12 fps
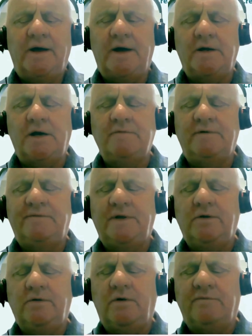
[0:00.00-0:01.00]
an
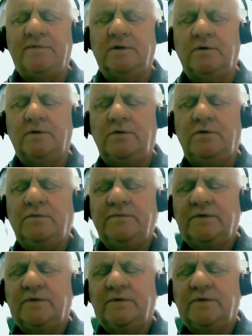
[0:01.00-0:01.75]
overview of the law,